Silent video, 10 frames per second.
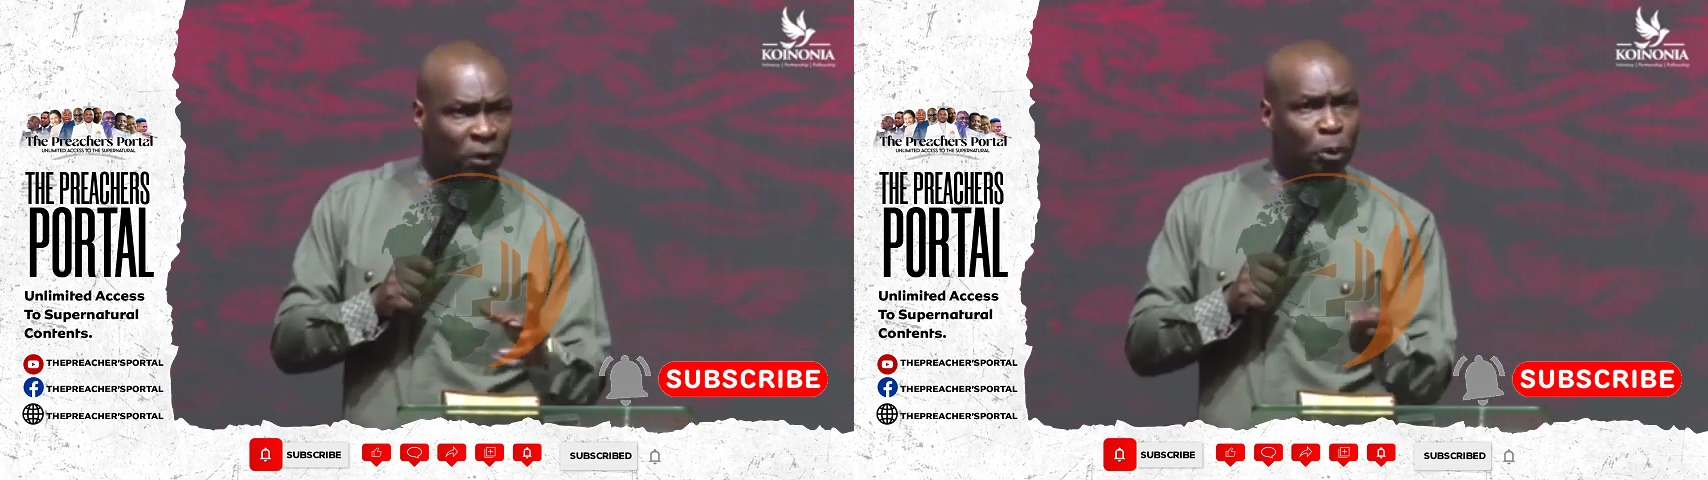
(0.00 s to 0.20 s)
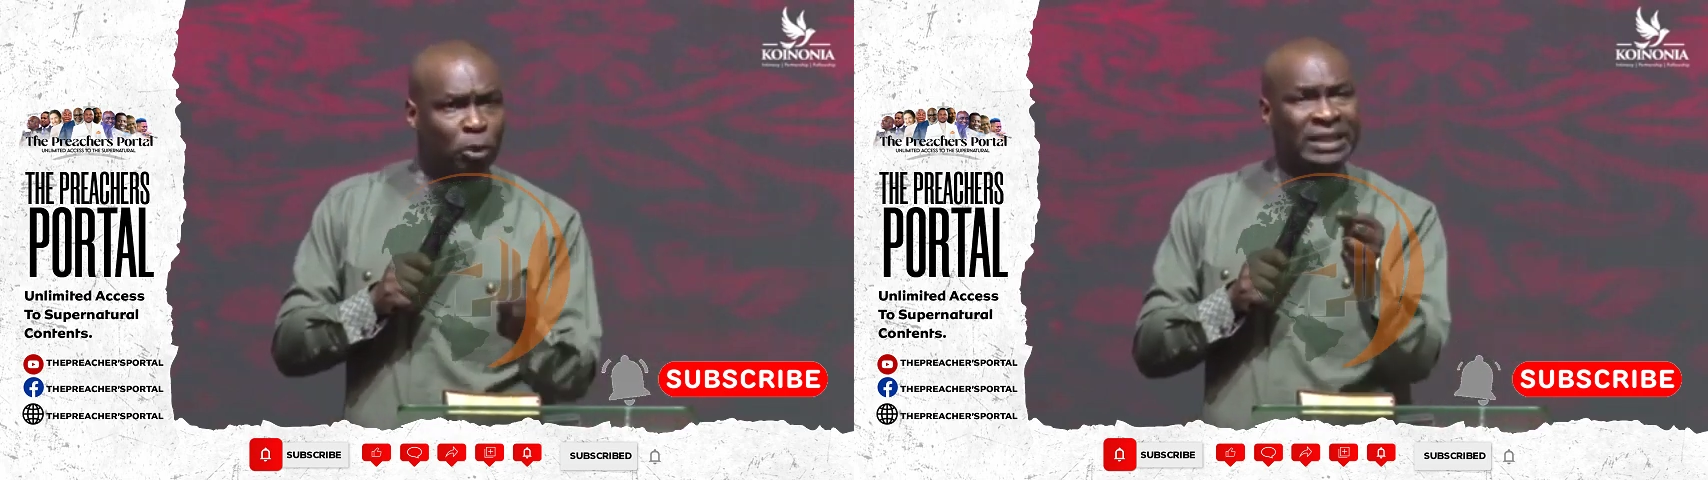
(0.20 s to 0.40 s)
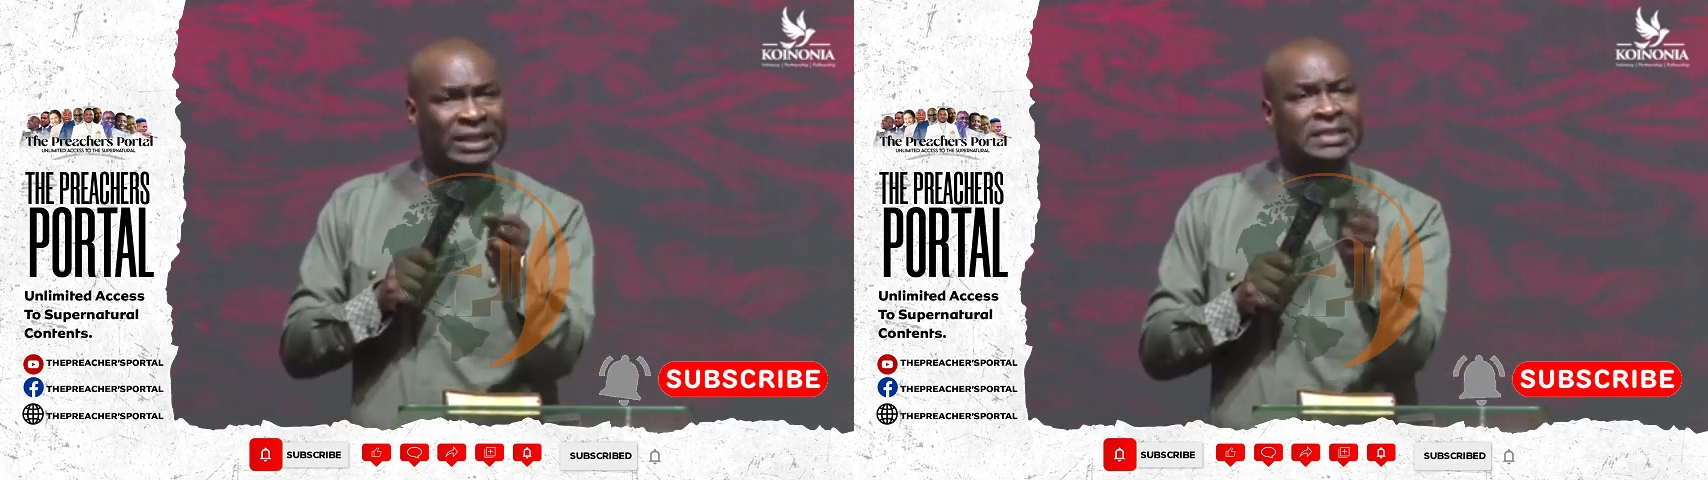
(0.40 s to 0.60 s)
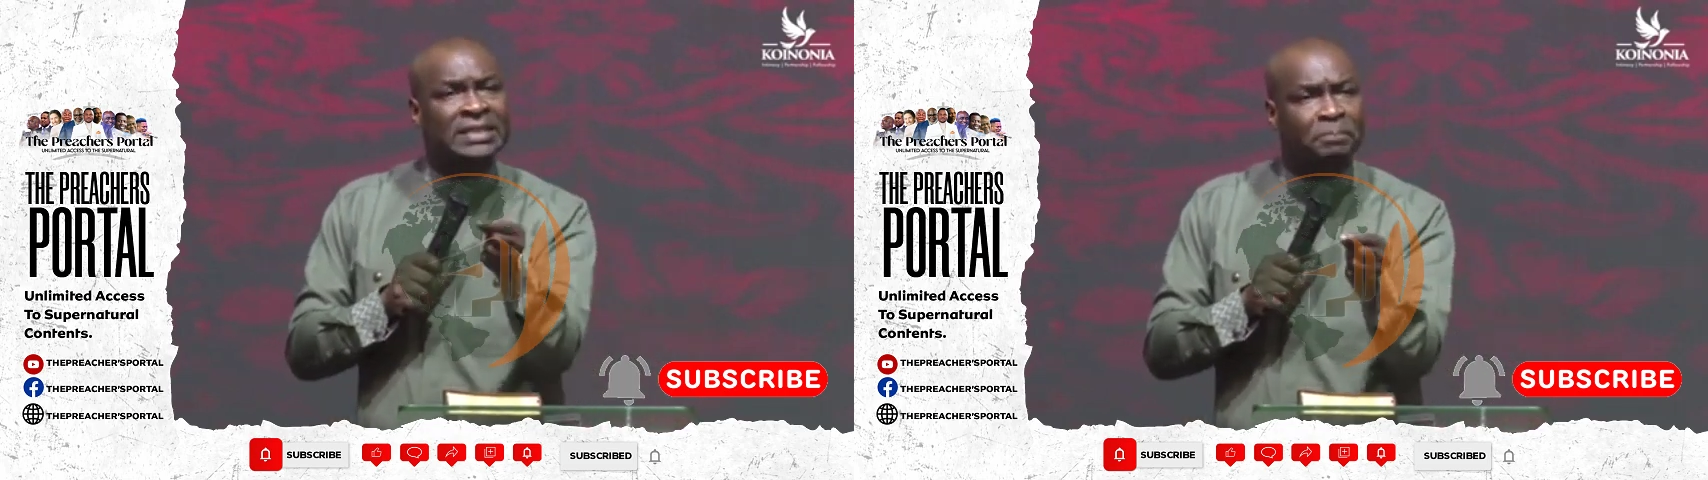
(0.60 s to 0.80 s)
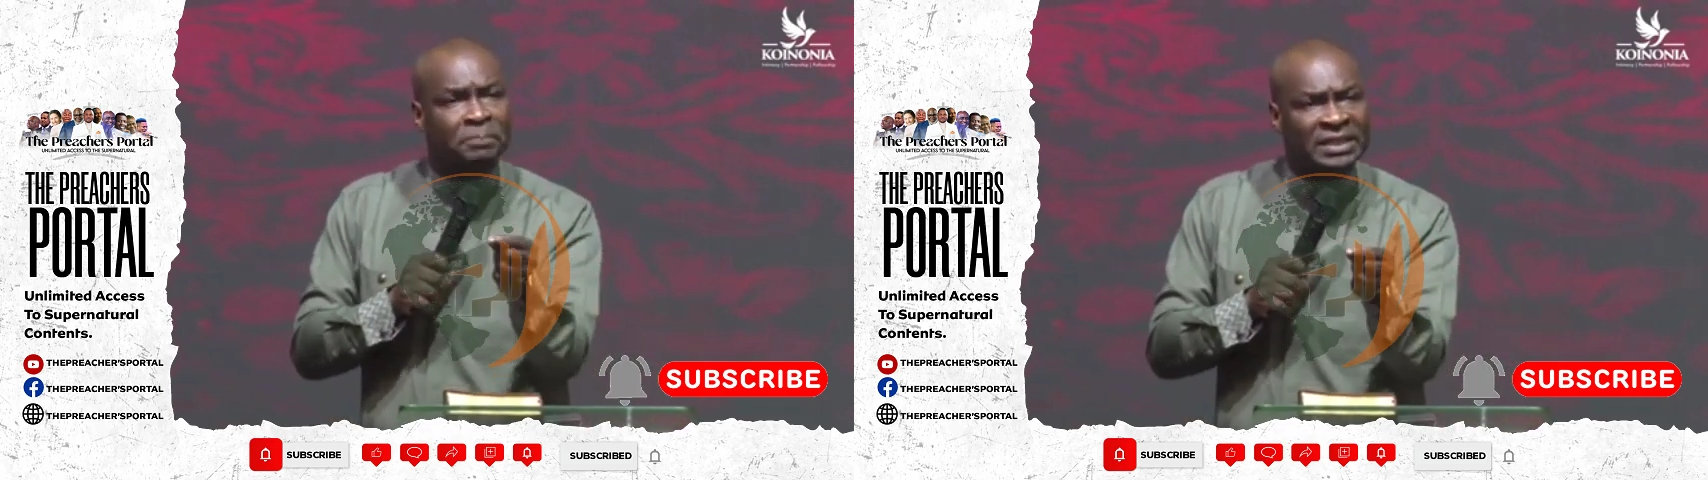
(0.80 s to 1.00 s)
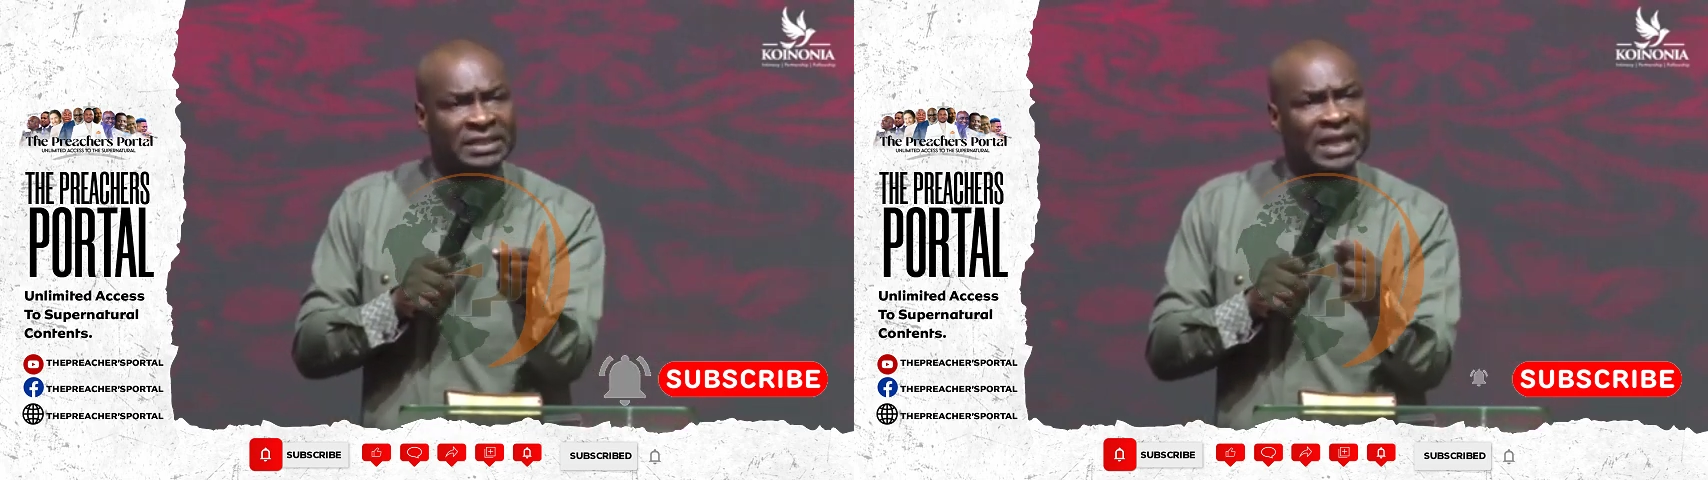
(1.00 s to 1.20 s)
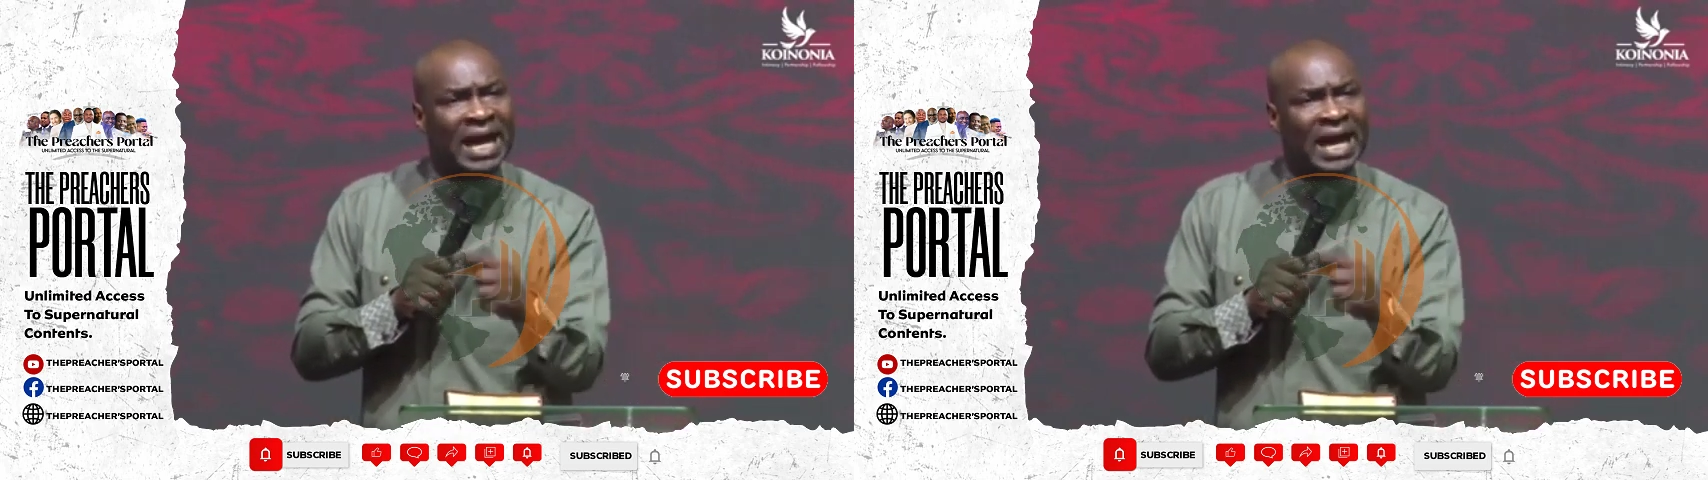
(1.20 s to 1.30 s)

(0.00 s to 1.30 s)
both interpreting